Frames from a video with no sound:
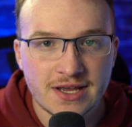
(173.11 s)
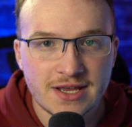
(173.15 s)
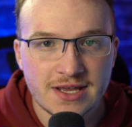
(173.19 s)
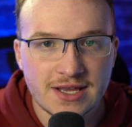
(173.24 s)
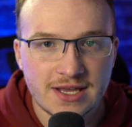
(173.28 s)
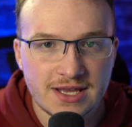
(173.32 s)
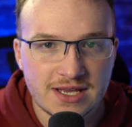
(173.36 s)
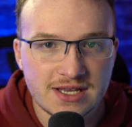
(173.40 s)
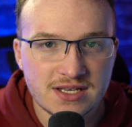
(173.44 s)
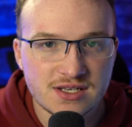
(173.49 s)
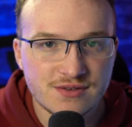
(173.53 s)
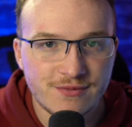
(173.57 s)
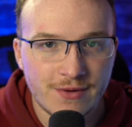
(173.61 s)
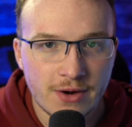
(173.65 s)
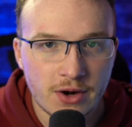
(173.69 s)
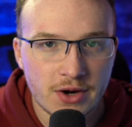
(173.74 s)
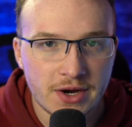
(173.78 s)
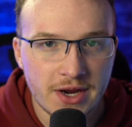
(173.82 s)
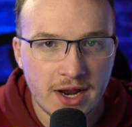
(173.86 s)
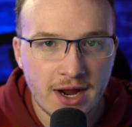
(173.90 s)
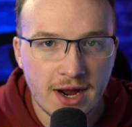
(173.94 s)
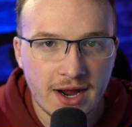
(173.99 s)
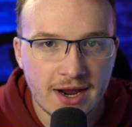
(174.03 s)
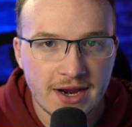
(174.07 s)
he's
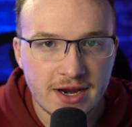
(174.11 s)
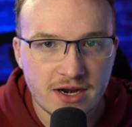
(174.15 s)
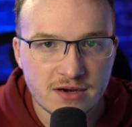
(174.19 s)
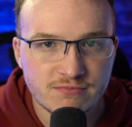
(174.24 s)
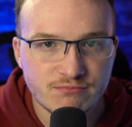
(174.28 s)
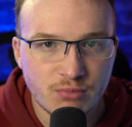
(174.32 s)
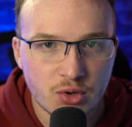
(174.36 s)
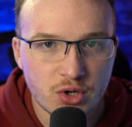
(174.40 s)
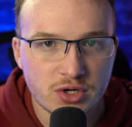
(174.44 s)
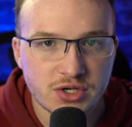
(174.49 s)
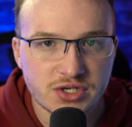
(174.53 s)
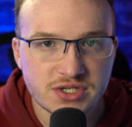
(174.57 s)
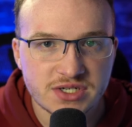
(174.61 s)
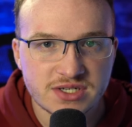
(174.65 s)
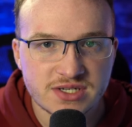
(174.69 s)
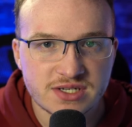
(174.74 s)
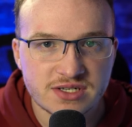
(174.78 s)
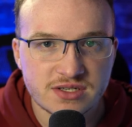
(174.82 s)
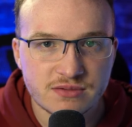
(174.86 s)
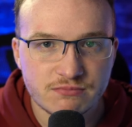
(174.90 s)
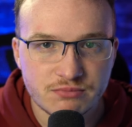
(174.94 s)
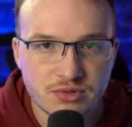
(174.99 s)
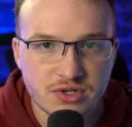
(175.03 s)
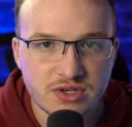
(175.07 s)
very high on
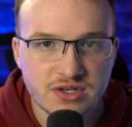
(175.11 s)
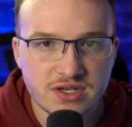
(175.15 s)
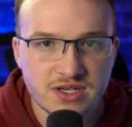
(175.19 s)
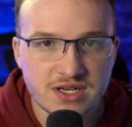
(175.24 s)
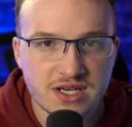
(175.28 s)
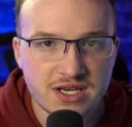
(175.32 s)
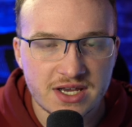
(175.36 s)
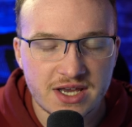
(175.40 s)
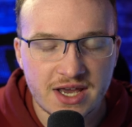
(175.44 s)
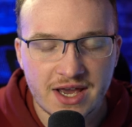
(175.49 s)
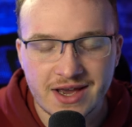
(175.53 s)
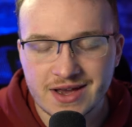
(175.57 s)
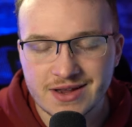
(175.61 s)
Burgess's ability,